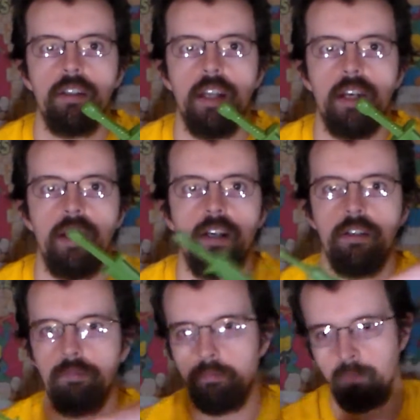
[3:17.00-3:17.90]
Ta-da!
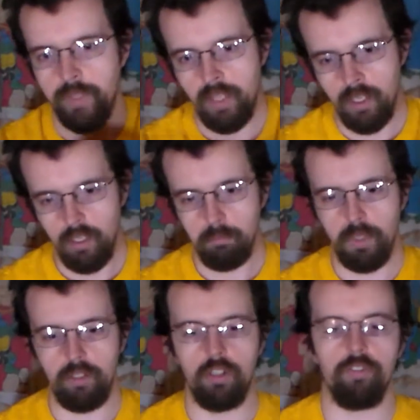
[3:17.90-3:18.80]

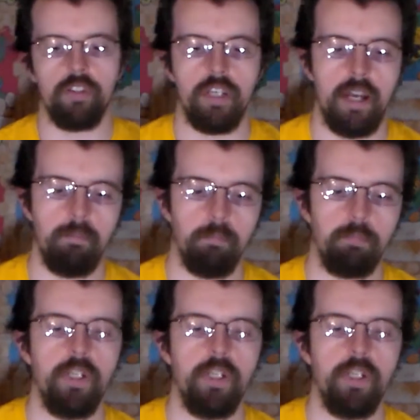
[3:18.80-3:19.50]
But over time,